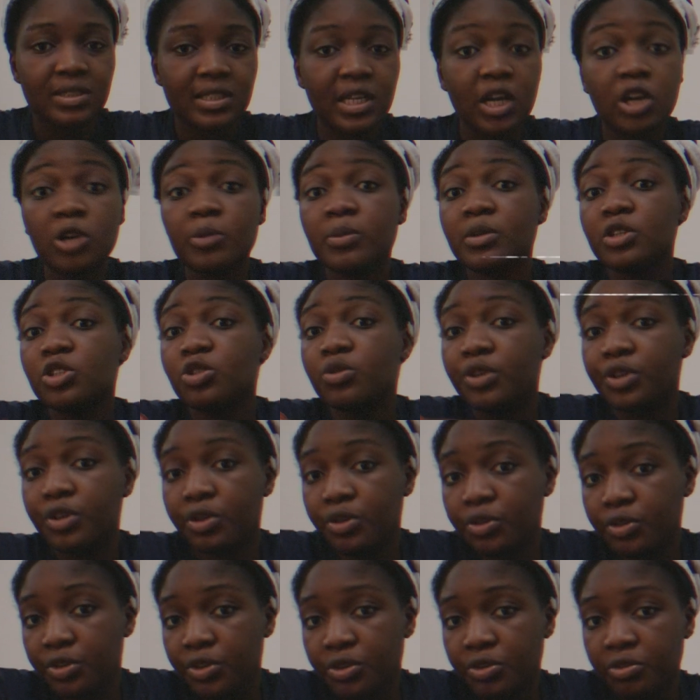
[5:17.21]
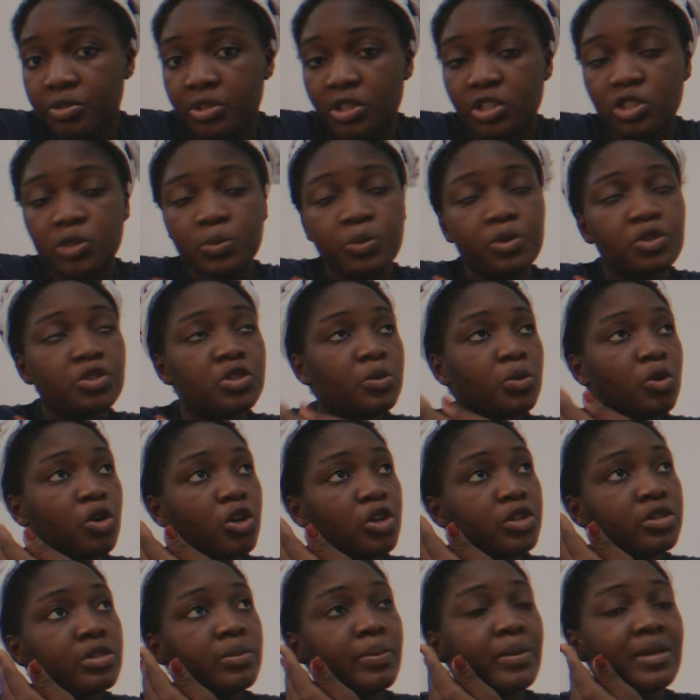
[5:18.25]
That could be doing your own nails. As opposed to
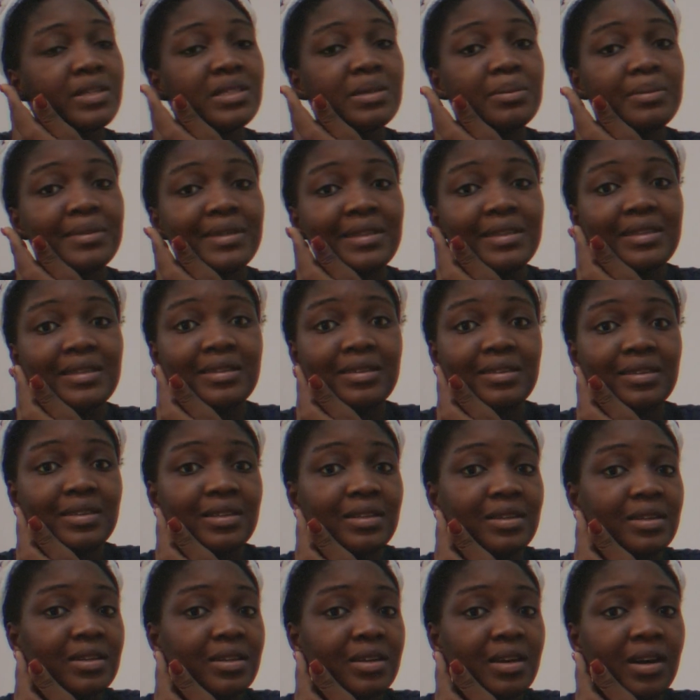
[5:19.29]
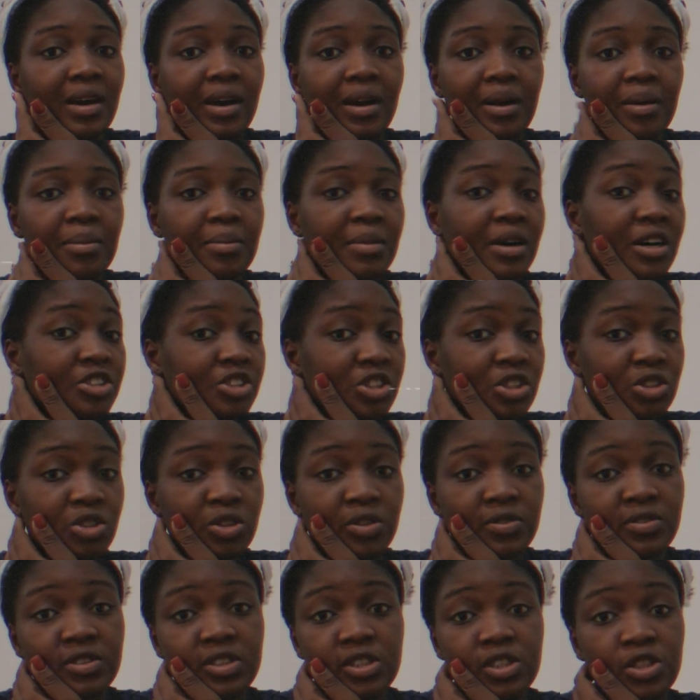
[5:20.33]
going to pay somebody hundreds
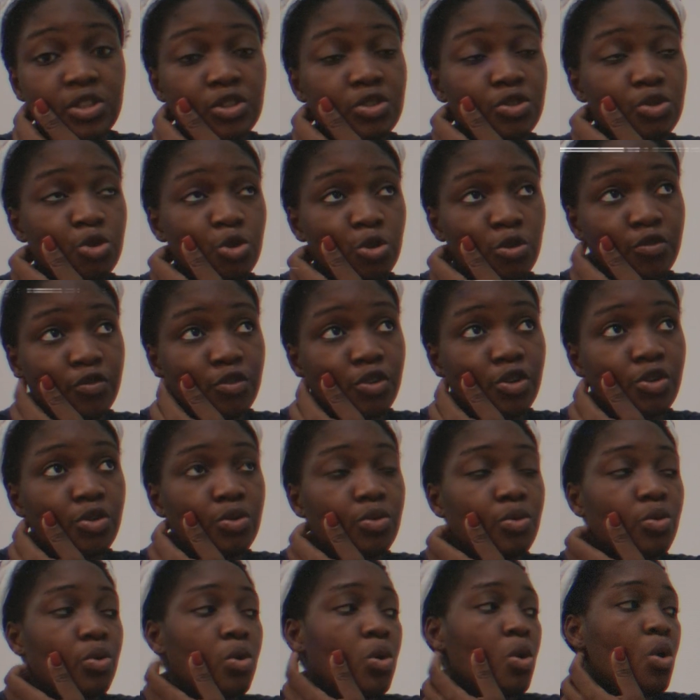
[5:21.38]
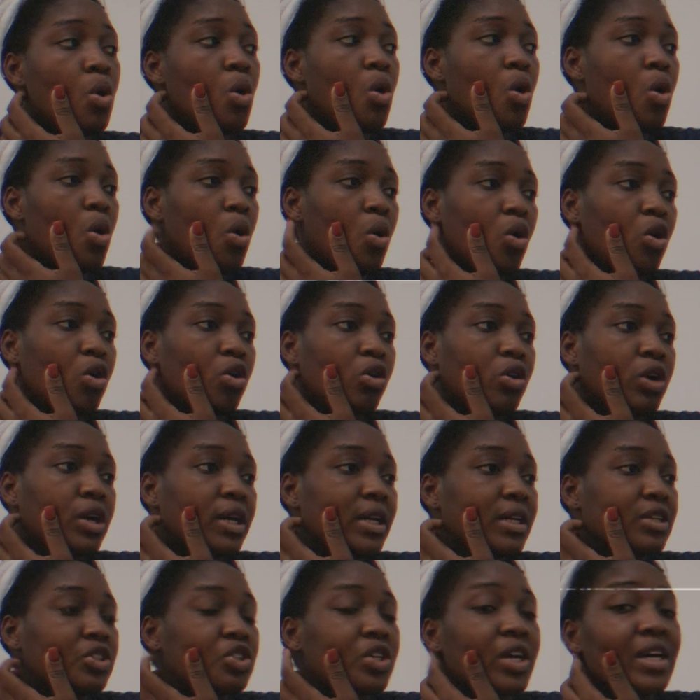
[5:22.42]
of cedis to do it for you, or
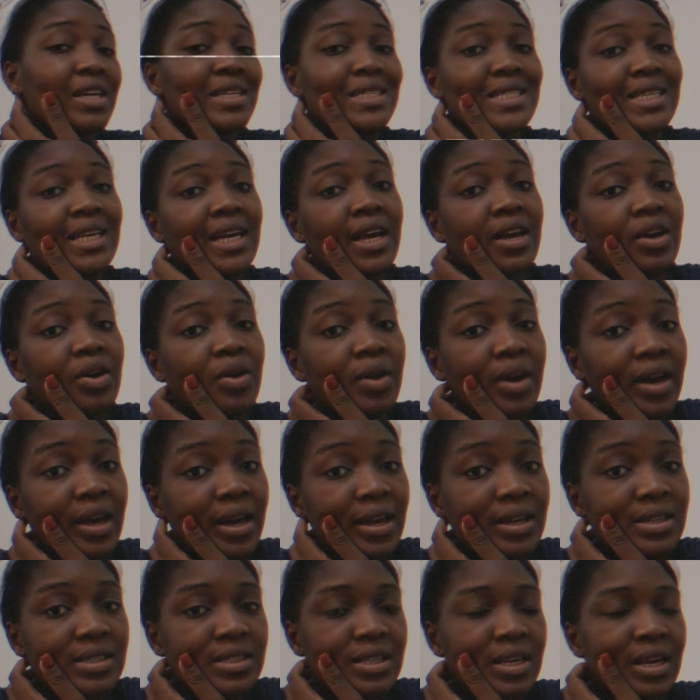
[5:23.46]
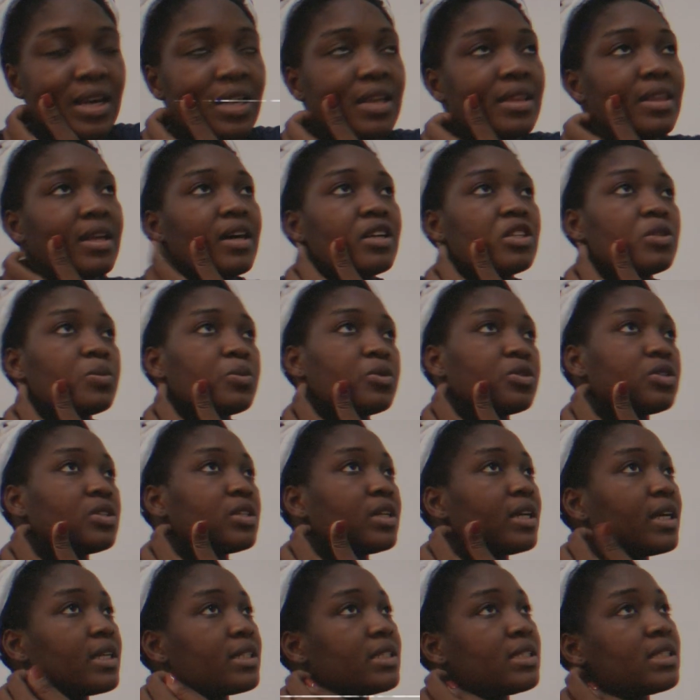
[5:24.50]
trying to get your hair together as opposed to
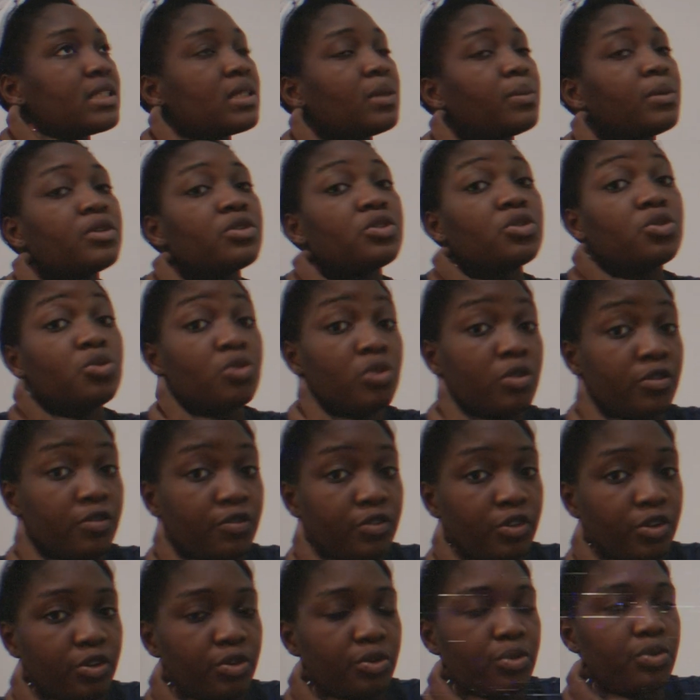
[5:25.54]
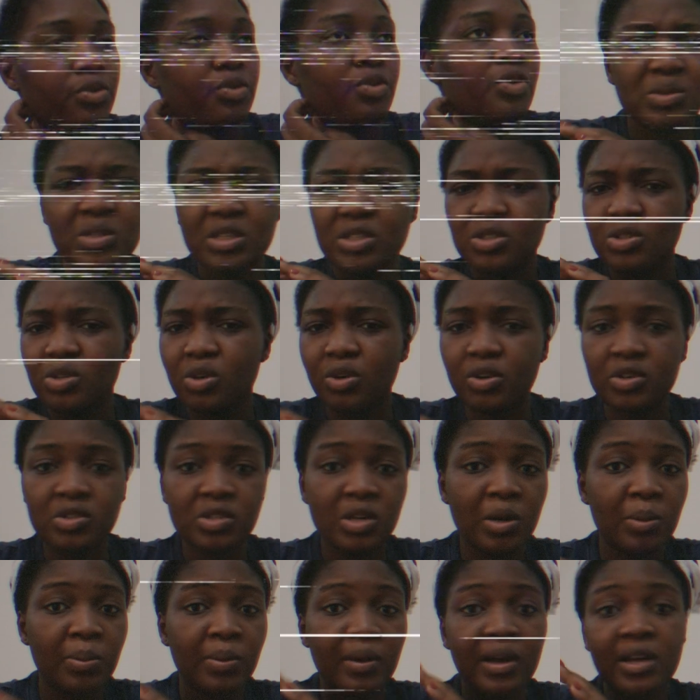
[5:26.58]
getting someone to do it for you. So it's not going
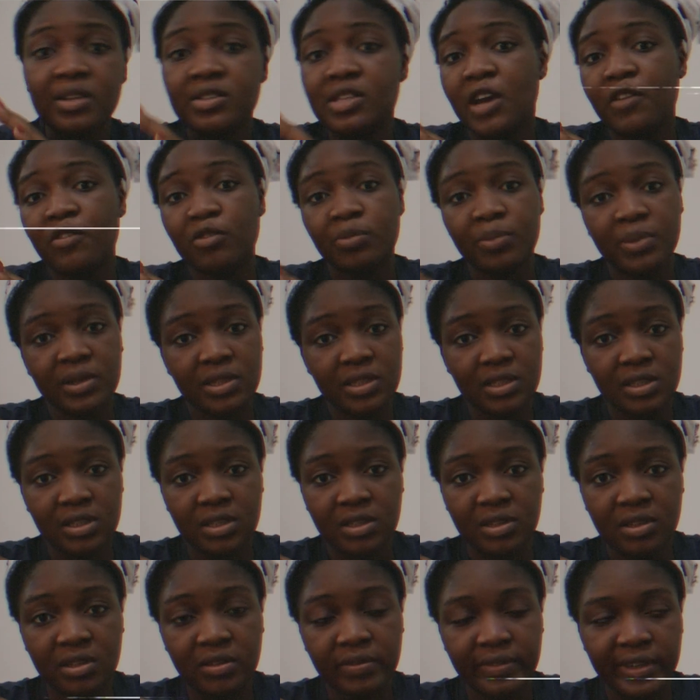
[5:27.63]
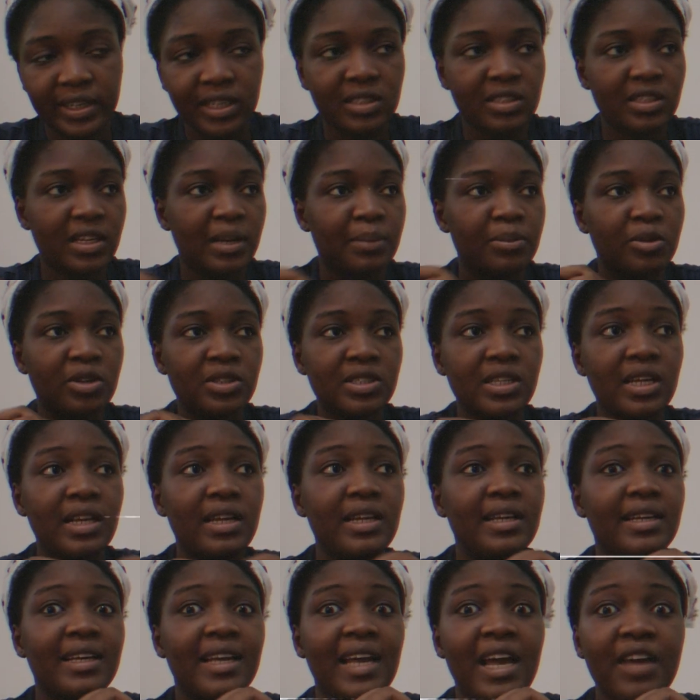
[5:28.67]
to apply to everybody, right? I'm not
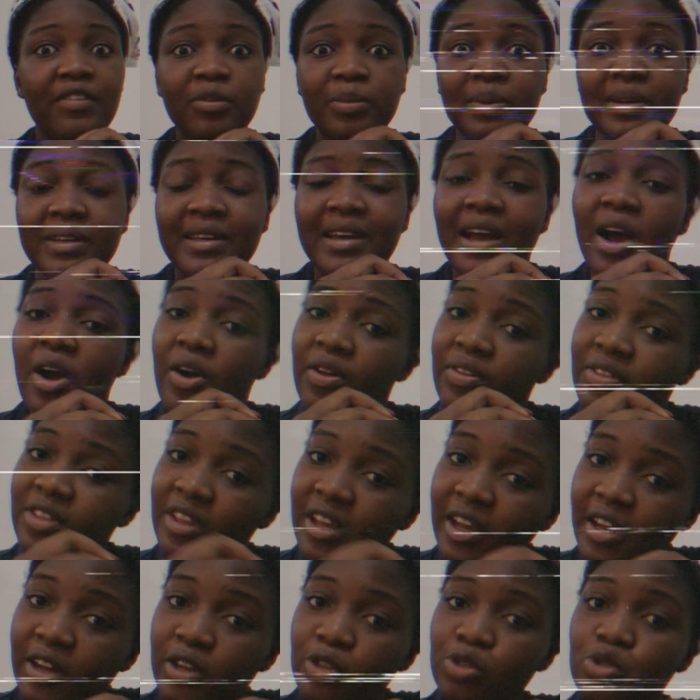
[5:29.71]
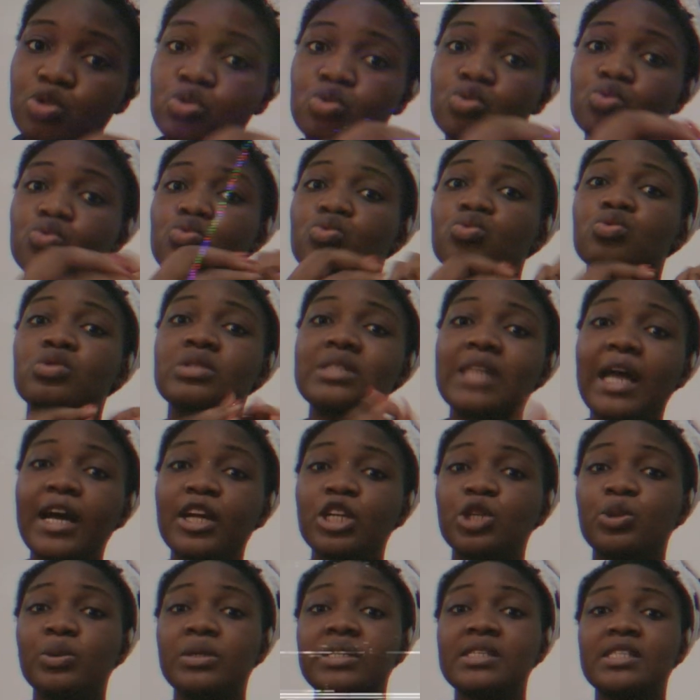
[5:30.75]
telling everybody out there to
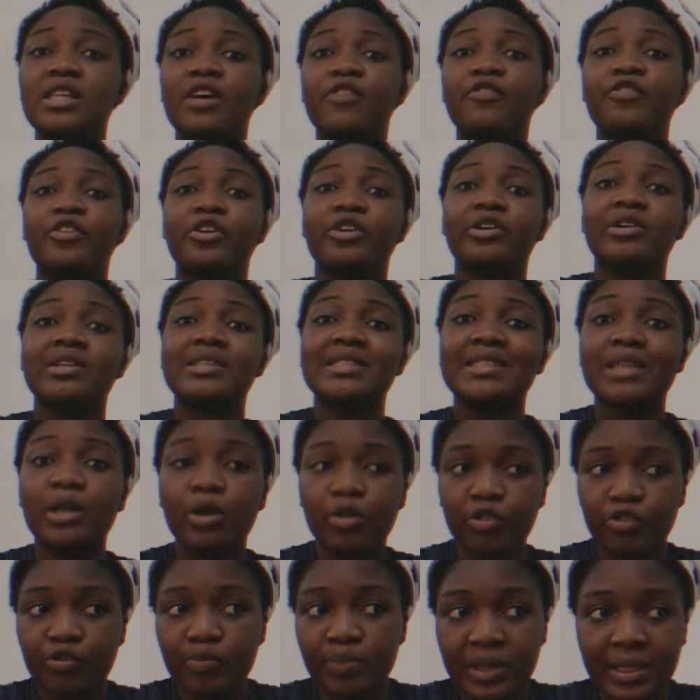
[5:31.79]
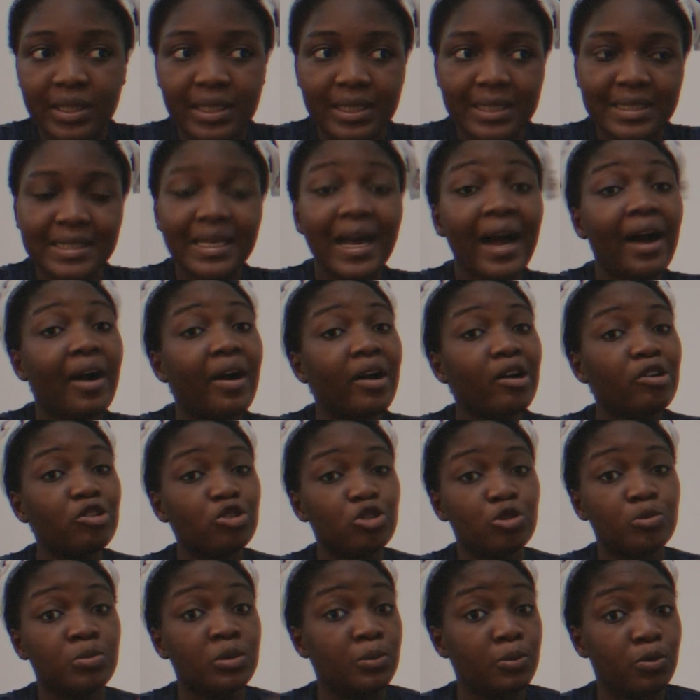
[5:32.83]
start doing stuff for yourself, because how else
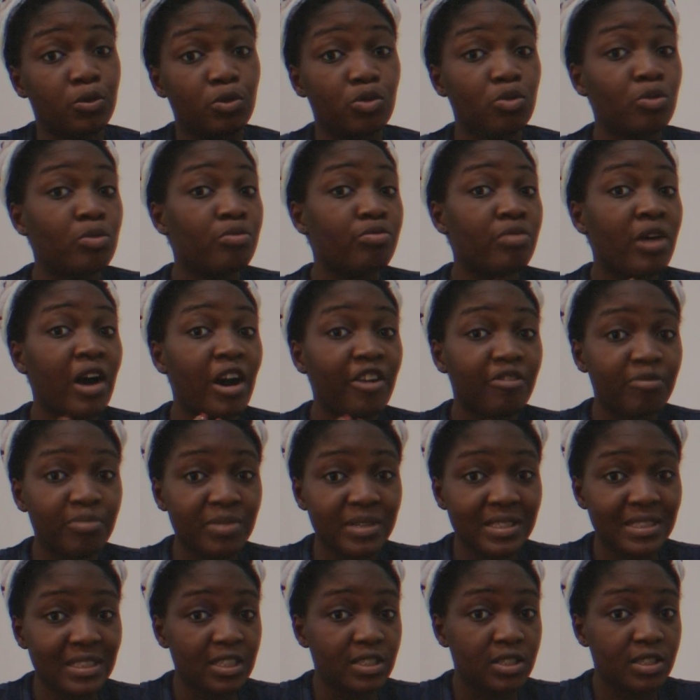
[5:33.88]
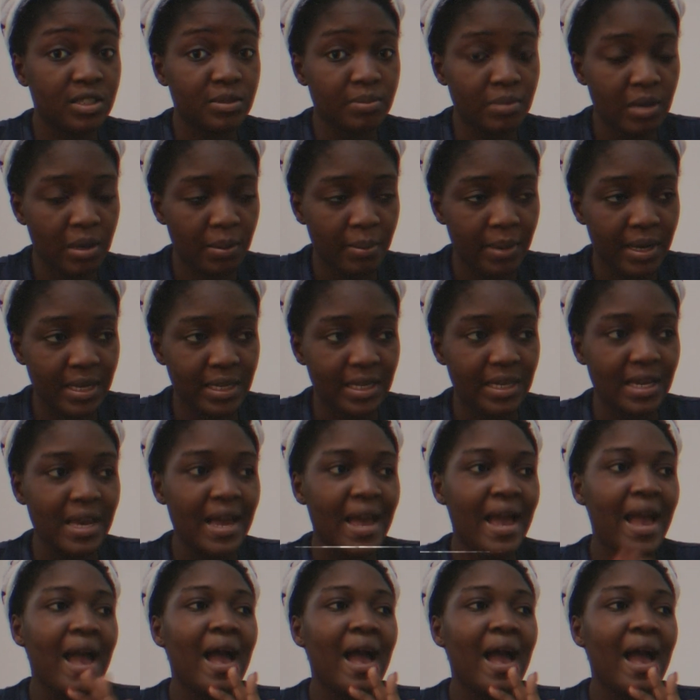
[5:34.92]
do people who have businesses make money?